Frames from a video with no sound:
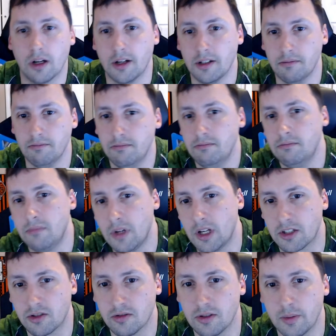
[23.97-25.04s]
I
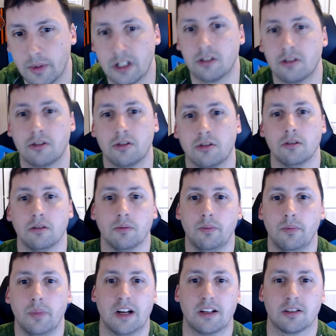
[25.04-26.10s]
actually managed to
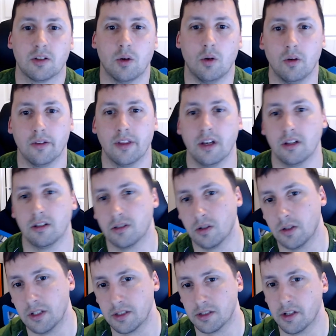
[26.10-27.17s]
pass the whole thing, so
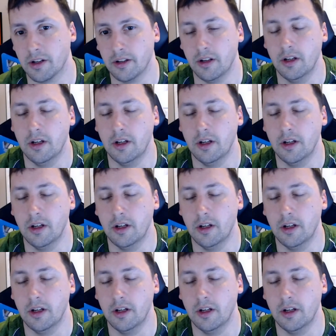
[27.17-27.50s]
that's good.